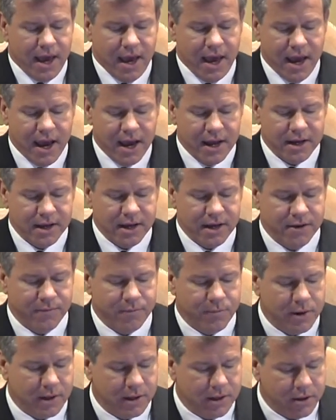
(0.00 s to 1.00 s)
And
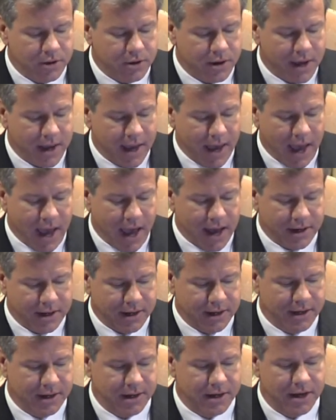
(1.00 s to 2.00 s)
if we look at
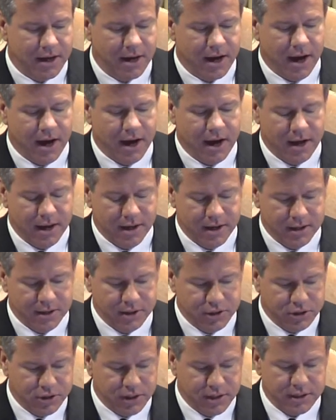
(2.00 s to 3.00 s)
uh,
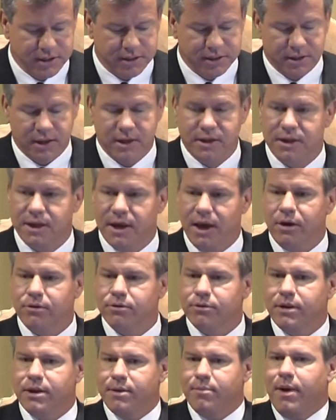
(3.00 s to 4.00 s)
just the
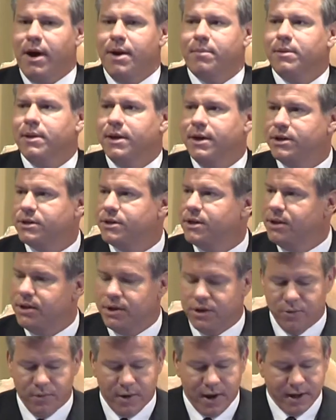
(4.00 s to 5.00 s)
elderly population in
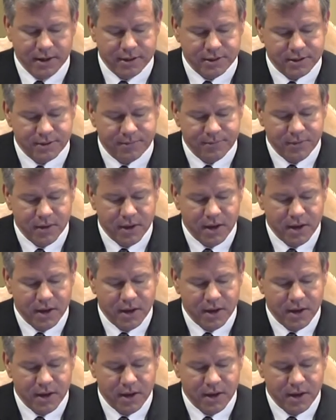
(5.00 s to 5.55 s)
the U.S.,